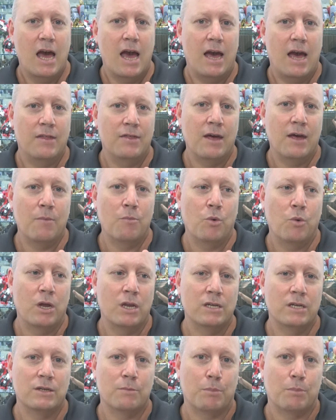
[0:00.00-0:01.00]
and then when
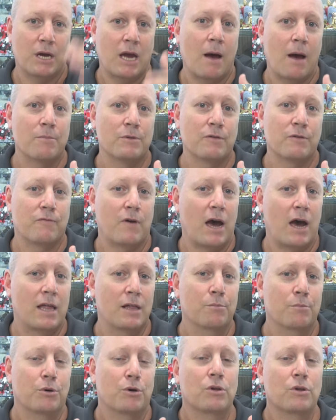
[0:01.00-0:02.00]
it becomes
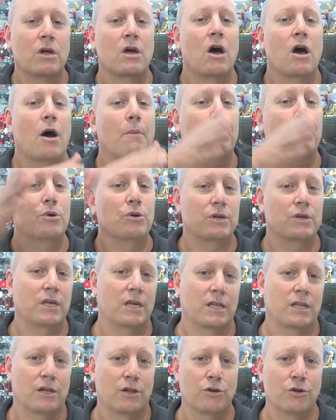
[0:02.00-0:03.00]
available I put it
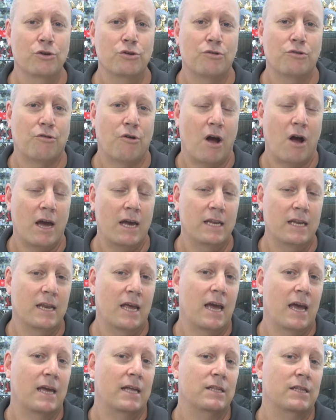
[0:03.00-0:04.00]
in a loot crate,
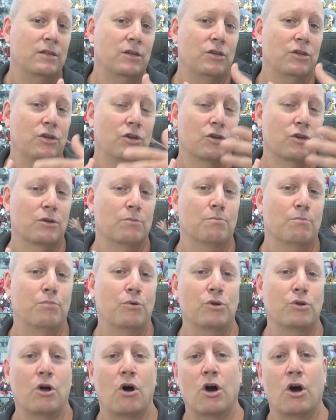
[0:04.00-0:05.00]
and you can
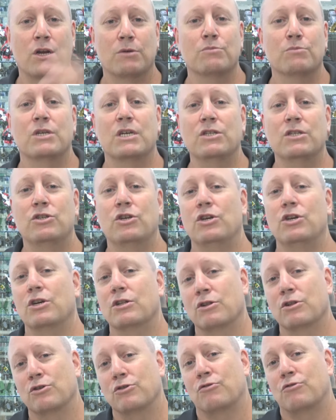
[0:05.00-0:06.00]
put items into
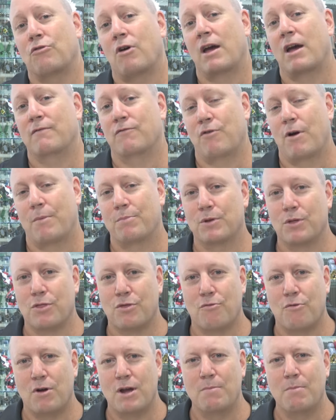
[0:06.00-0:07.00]
your loot crate for up to
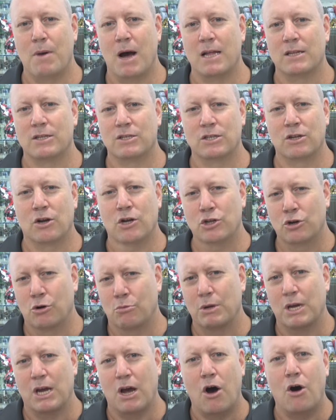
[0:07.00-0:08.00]
3 months, and I
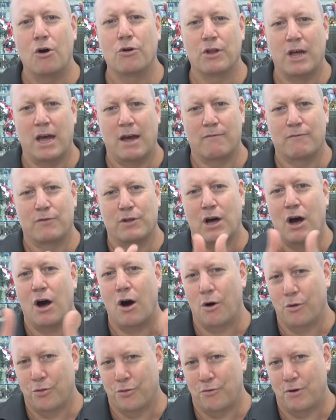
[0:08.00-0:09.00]
normally hold out for the
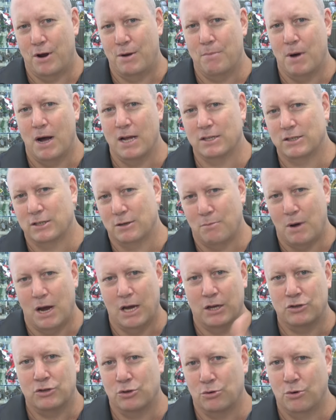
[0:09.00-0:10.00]
whole 3 months to
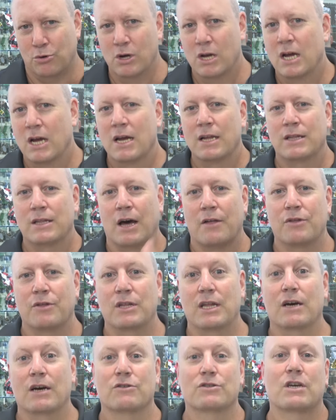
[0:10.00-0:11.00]
make sure
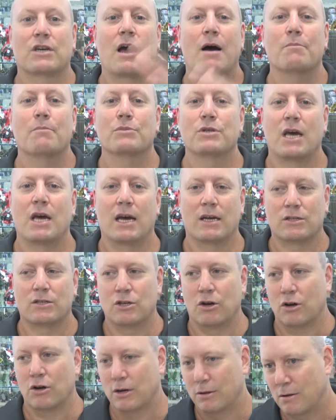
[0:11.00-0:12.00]
nothing else comes out
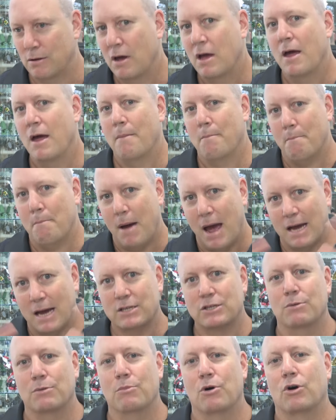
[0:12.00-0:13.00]
so I can
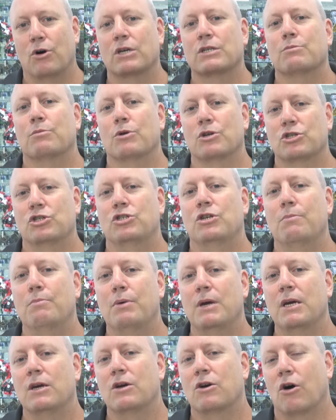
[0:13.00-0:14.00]
maximize my
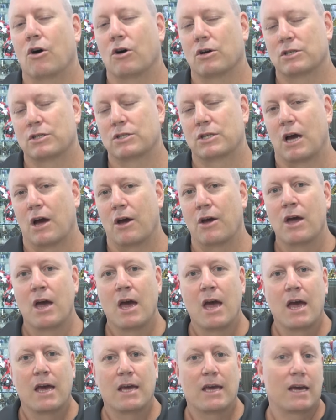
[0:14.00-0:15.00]
shipping costs. So
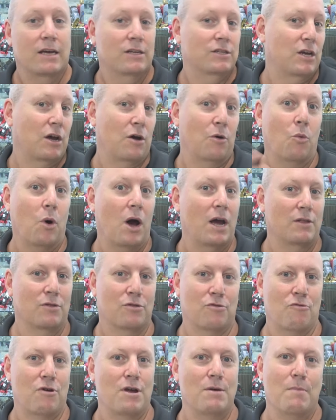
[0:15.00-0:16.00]
yeah, so I wait
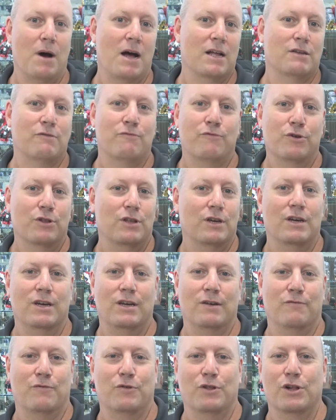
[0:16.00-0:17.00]
3 months for
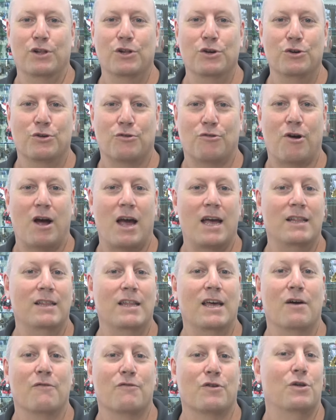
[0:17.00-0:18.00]
the loot crate, and
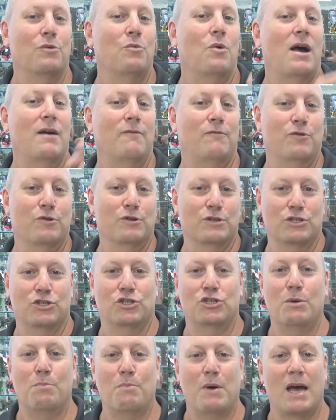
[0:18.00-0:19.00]
now I've got to wait for it to
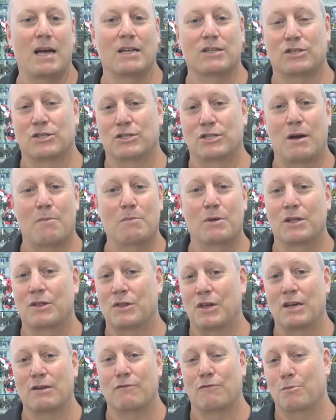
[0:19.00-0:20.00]
ship out. So some of the
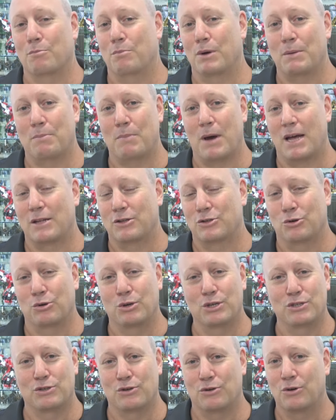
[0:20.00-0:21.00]
things from Big Bad
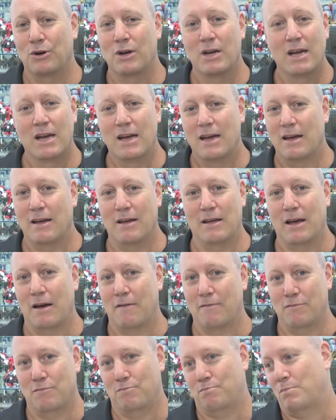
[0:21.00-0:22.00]
Toy Store
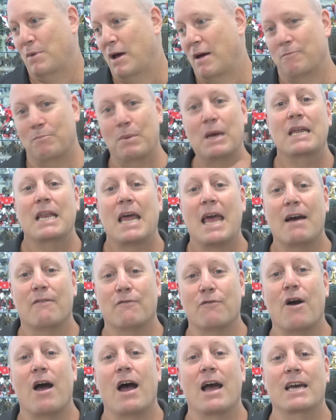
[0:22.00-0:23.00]
have been out
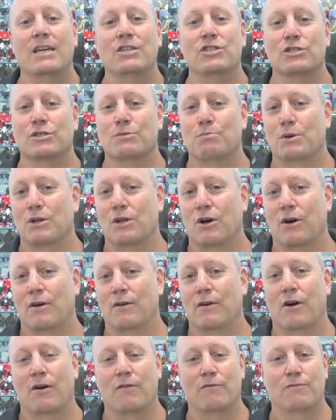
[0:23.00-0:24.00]
for ages, but
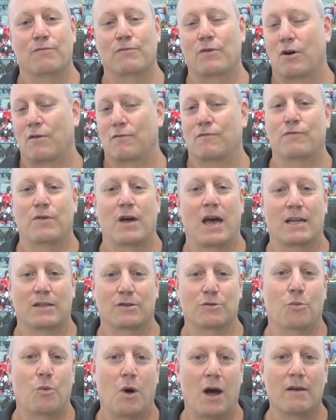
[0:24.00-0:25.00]
I've had
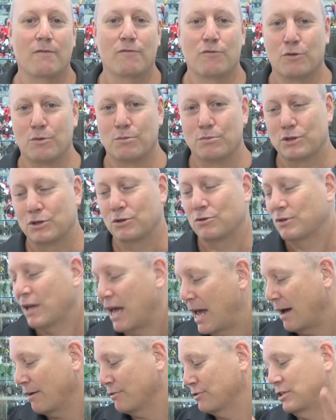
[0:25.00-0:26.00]
to wait for them till
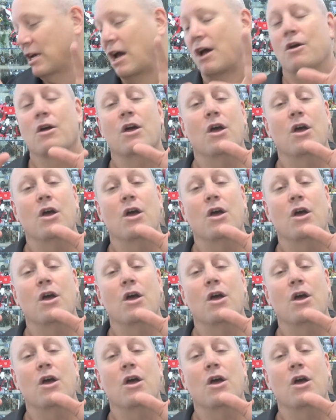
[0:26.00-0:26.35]
now. So